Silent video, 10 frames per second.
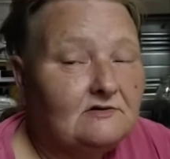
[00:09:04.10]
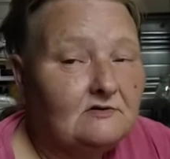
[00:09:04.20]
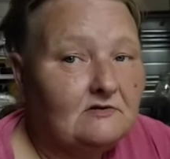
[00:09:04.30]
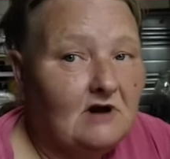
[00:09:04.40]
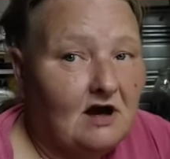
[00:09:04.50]
are
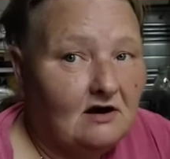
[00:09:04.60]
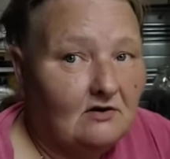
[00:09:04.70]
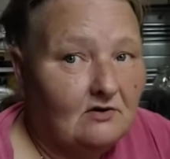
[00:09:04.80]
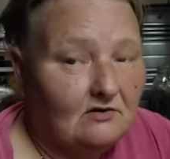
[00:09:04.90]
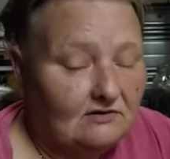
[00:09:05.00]
not,
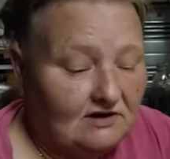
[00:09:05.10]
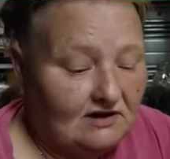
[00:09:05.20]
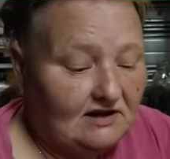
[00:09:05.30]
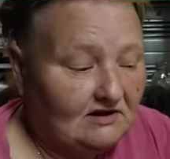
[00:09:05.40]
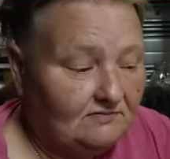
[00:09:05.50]

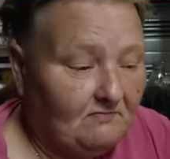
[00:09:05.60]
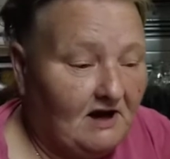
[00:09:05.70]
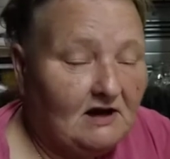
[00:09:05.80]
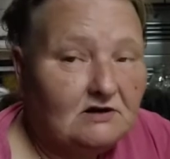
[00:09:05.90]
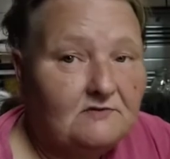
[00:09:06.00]
this
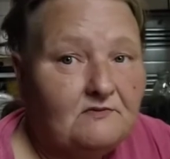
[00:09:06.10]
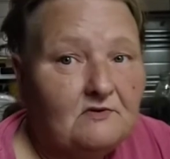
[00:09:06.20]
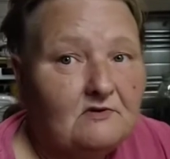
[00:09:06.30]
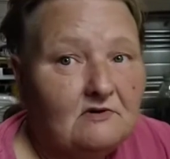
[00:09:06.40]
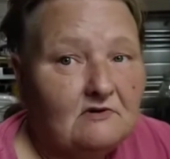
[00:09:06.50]
batch
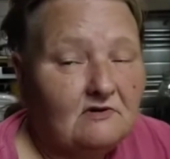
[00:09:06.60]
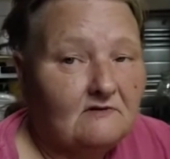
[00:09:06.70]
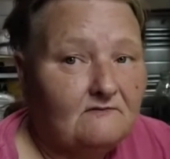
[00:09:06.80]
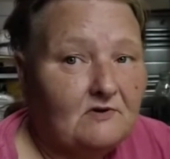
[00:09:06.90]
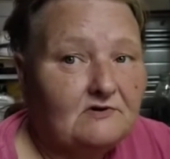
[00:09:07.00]
for the
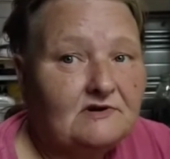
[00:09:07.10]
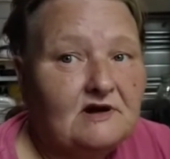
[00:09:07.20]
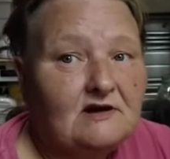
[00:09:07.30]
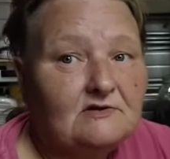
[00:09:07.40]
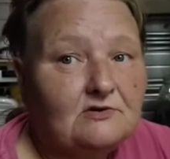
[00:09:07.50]
first
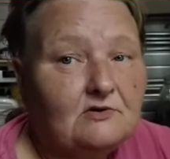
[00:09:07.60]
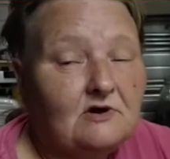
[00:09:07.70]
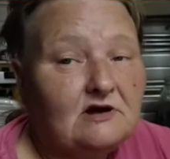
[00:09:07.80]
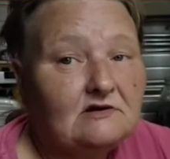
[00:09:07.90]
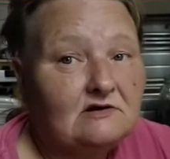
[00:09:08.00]
tincture
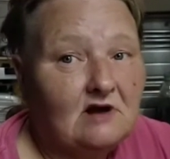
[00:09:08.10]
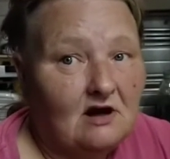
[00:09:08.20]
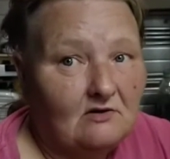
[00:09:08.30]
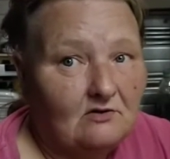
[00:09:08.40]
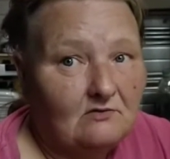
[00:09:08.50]
is
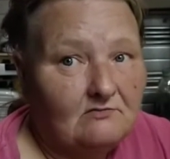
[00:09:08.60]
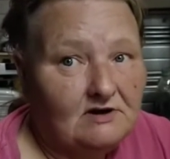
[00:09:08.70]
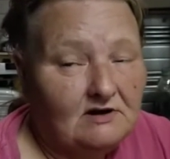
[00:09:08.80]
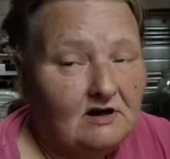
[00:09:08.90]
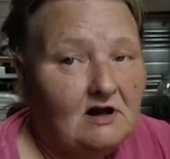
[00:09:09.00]
not going to
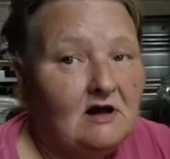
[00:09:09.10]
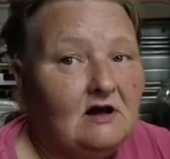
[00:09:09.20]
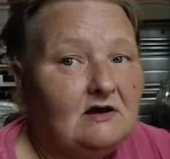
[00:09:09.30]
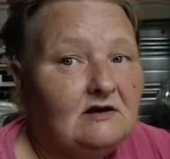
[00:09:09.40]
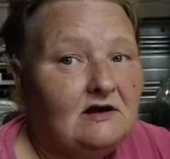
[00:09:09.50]
be
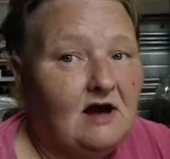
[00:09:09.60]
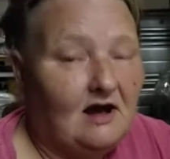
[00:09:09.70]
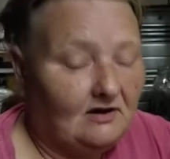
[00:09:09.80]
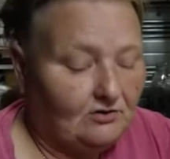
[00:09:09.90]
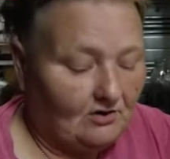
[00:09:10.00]

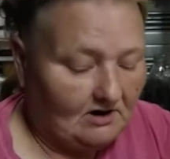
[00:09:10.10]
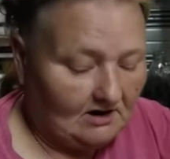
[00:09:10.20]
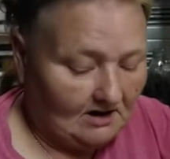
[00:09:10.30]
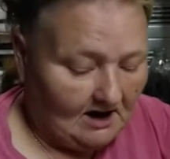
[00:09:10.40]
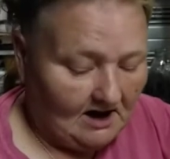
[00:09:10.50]
dehydrated.